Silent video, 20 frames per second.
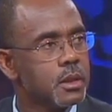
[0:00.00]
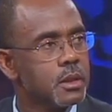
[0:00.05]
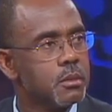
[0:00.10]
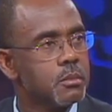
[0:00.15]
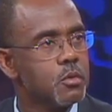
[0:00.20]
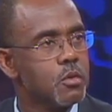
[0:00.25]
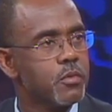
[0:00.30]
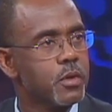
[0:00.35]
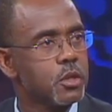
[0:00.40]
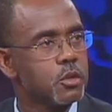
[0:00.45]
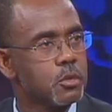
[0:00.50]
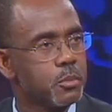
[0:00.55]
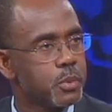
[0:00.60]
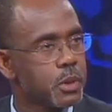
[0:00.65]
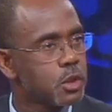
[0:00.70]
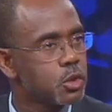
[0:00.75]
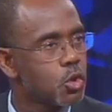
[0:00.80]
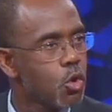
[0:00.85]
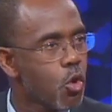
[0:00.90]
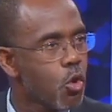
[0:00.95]
move into
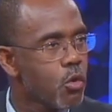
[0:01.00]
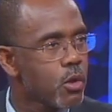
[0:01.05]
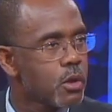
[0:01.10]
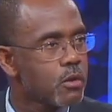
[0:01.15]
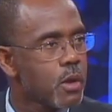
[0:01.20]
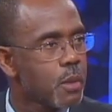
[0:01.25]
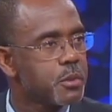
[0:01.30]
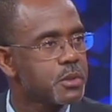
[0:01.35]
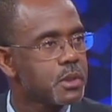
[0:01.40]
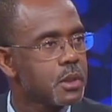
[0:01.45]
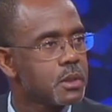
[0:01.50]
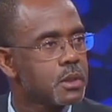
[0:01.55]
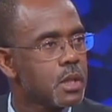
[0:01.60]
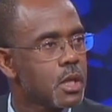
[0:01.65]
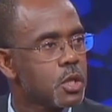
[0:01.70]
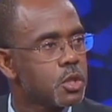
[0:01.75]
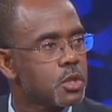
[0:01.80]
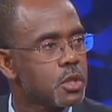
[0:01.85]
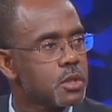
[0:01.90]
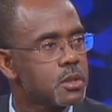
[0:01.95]
pictorial
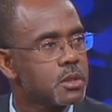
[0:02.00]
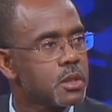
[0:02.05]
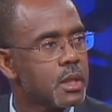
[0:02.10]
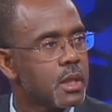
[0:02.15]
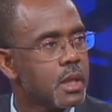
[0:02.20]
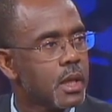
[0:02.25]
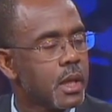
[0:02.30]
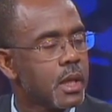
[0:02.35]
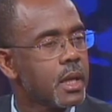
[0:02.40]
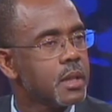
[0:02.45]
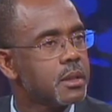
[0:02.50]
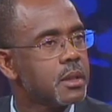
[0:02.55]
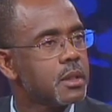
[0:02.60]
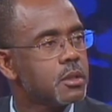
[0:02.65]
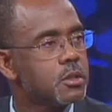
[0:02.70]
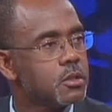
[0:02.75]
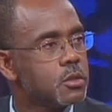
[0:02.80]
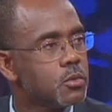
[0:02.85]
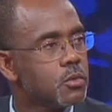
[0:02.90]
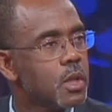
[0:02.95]
representations, and I think
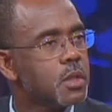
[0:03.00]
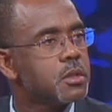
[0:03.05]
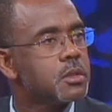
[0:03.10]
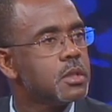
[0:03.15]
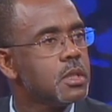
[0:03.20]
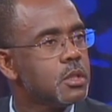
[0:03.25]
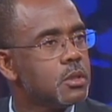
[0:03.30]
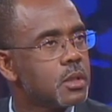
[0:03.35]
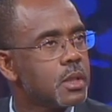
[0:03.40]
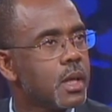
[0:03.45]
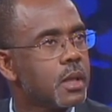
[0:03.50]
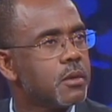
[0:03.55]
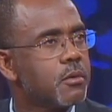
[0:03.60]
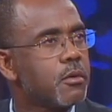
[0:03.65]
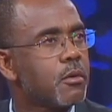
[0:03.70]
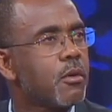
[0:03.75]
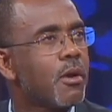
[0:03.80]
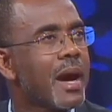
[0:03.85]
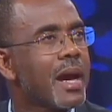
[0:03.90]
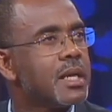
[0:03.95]
students need to get a
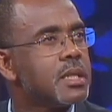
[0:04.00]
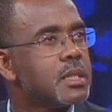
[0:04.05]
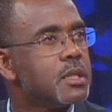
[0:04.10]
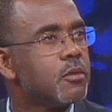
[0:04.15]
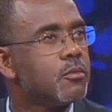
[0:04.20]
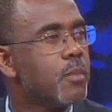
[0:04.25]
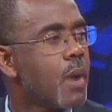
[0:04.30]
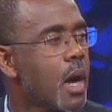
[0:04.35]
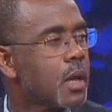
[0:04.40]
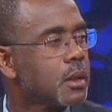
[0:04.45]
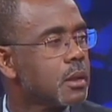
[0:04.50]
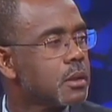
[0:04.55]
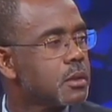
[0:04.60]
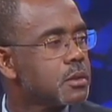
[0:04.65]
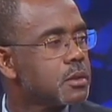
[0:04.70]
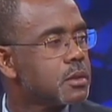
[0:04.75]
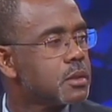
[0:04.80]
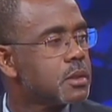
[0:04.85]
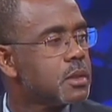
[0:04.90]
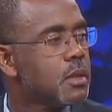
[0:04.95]
variety of models,
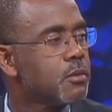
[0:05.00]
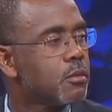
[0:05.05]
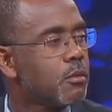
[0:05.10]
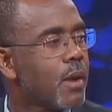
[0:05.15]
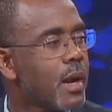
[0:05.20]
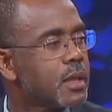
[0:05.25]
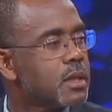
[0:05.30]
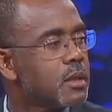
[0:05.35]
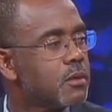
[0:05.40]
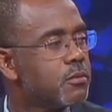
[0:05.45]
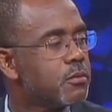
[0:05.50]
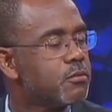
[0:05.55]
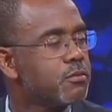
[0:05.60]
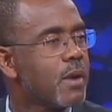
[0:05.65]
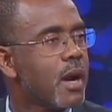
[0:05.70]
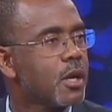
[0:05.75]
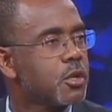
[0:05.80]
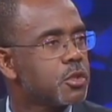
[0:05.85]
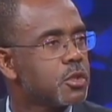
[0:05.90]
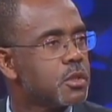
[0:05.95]
see a variety of
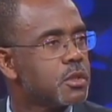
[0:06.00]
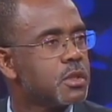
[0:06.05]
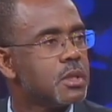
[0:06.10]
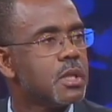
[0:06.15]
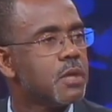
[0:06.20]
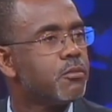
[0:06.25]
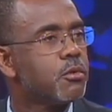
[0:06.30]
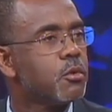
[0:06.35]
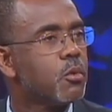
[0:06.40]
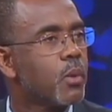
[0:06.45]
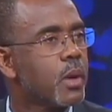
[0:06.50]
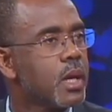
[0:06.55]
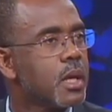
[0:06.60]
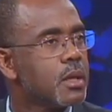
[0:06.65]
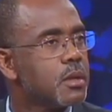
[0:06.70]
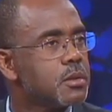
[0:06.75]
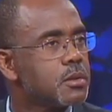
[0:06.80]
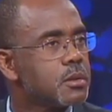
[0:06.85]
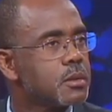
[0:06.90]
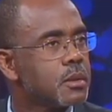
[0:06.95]
fractions in different
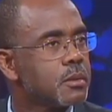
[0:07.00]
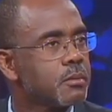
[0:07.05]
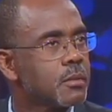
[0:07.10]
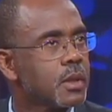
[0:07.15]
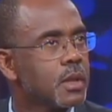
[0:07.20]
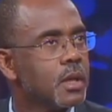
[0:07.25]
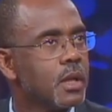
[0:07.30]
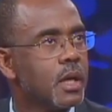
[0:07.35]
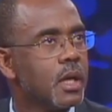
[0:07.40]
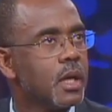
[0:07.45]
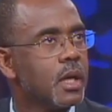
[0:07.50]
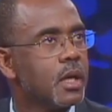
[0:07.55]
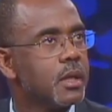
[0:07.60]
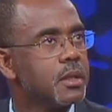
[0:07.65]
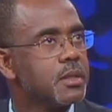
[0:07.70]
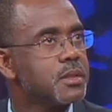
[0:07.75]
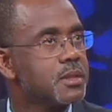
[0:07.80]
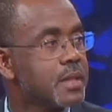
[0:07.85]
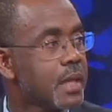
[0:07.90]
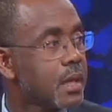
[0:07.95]
ways. Uh,
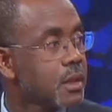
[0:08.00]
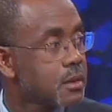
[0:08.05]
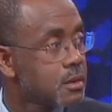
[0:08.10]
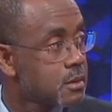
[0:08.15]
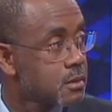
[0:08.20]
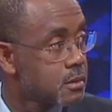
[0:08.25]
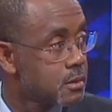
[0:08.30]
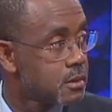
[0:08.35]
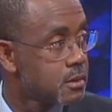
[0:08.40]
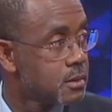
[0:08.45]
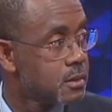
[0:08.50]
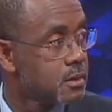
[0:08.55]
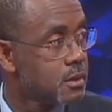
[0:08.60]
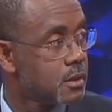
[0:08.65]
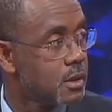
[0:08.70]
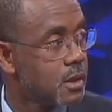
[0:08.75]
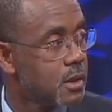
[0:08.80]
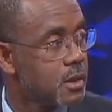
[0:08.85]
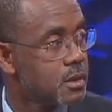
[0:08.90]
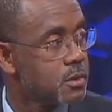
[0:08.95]
the set
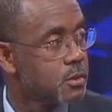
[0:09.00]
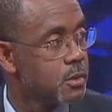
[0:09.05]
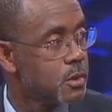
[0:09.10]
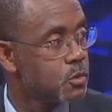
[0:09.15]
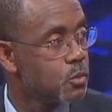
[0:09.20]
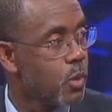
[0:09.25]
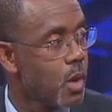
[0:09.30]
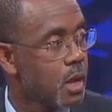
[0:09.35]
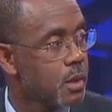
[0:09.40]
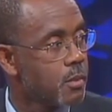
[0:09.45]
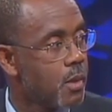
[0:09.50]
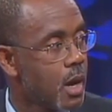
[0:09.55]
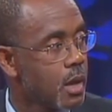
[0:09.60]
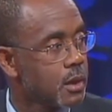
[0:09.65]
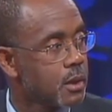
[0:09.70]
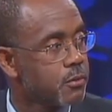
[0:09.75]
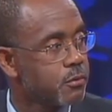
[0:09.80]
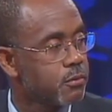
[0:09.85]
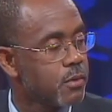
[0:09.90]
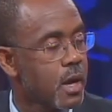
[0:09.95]
is, is one
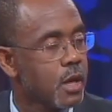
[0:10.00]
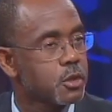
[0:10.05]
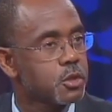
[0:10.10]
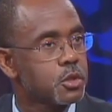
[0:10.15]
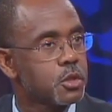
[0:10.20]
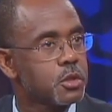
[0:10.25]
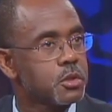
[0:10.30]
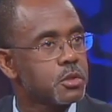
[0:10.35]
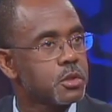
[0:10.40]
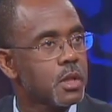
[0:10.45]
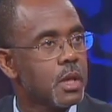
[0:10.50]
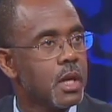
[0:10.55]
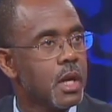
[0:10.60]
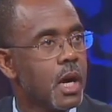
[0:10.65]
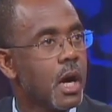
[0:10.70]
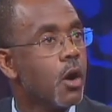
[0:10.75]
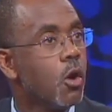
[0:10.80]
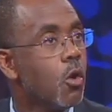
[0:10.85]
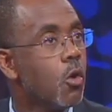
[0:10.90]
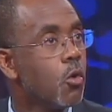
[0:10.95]
model of fractions.
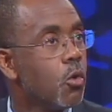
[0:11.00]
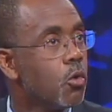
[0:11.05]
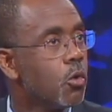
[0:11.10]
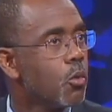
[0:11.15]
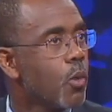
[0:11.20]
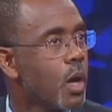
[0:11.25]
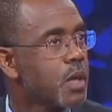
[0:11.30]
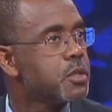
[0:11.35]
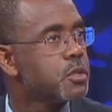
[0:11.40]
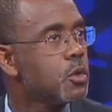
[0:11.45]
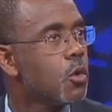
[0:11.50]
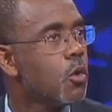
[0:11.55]
A whole, what is a